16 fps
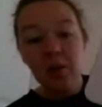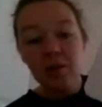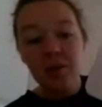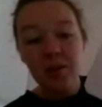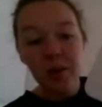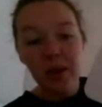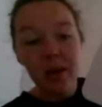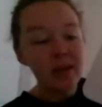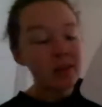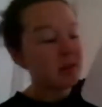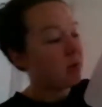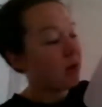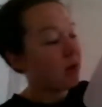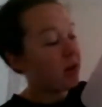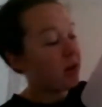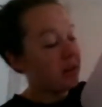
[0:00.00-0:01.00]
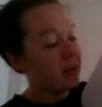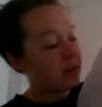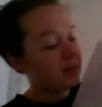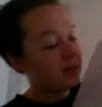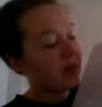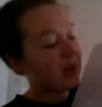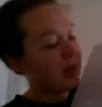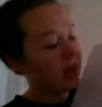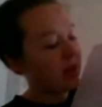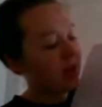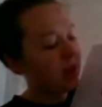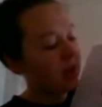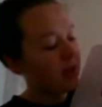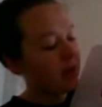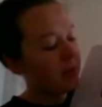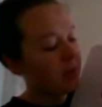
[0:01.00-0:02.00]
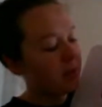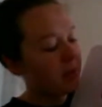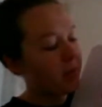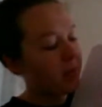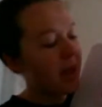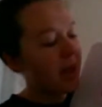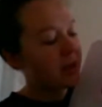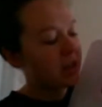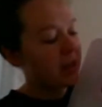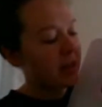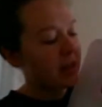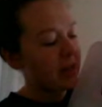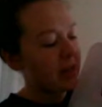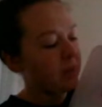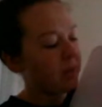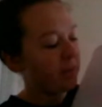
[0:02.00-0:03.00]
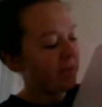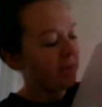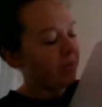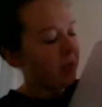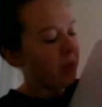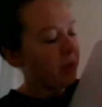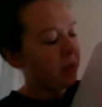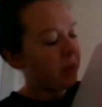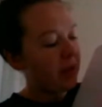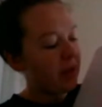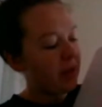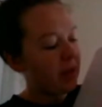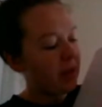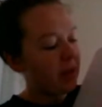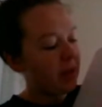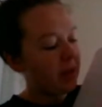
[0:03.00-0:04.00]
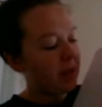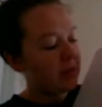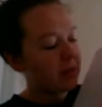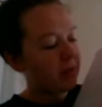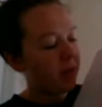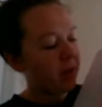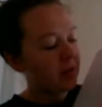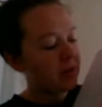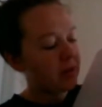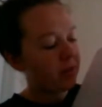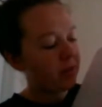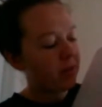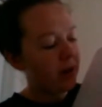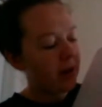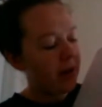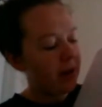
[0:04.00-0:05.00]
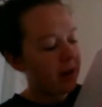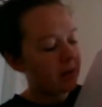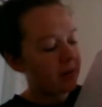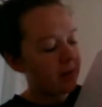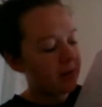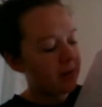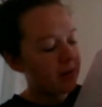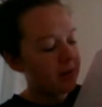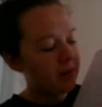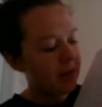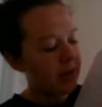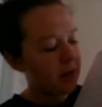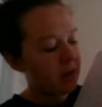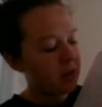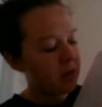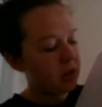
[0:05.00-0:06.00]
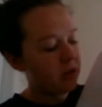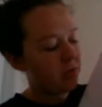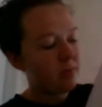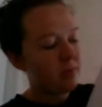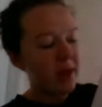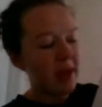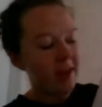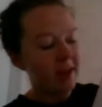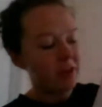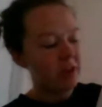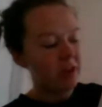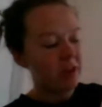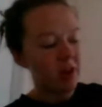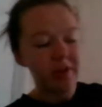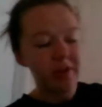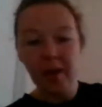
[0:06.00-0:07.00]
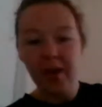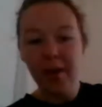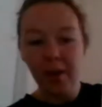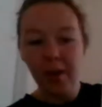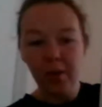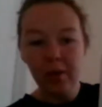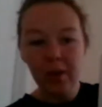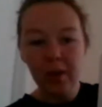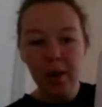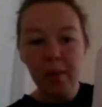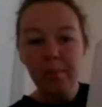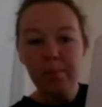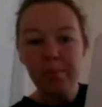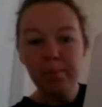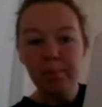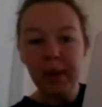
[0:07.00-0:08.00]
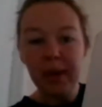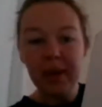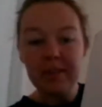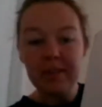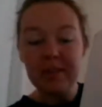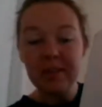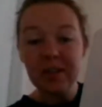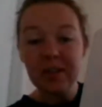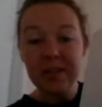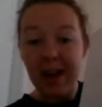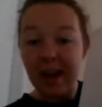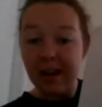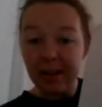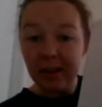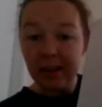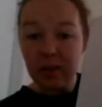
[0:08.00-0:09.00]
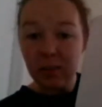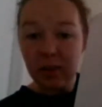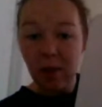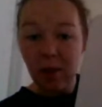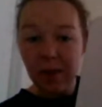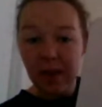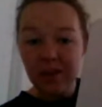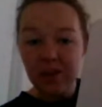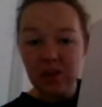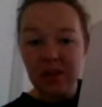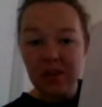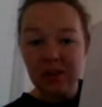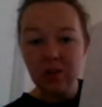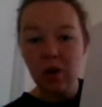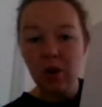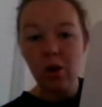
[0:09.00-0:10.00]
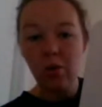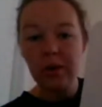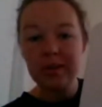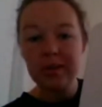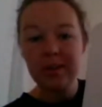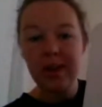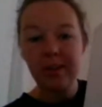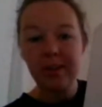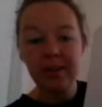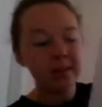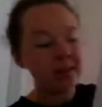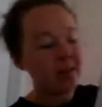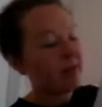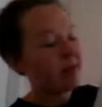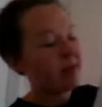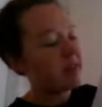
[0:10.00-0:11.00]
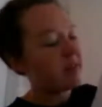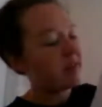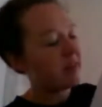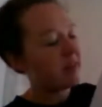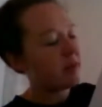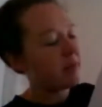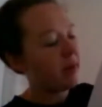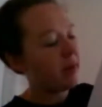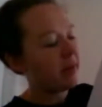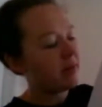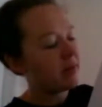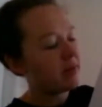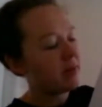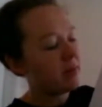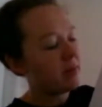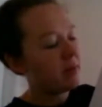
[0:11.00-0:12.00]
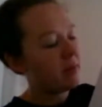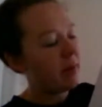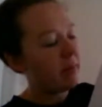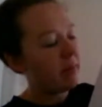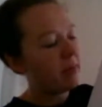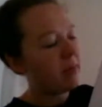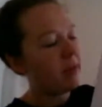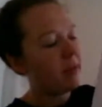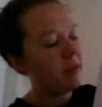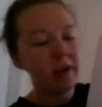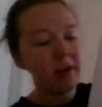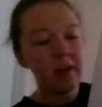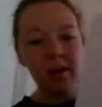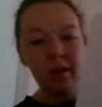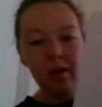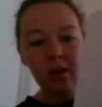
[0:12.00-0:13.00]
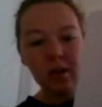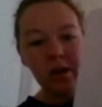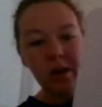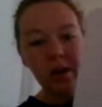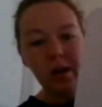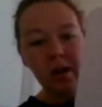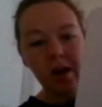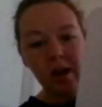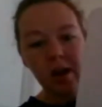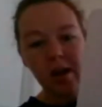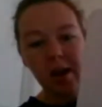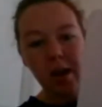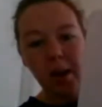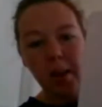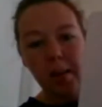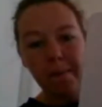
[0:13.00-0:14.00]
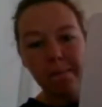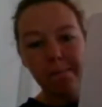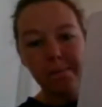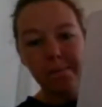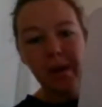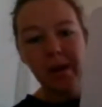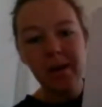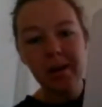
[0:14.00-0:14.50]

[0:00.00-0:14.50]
So in this word, this is a magic E, but its sparks have run out. So it can't shoot magic on the O, but it's still silent because we know magic E's are always silent. And this is a bothersome baby brother. Come.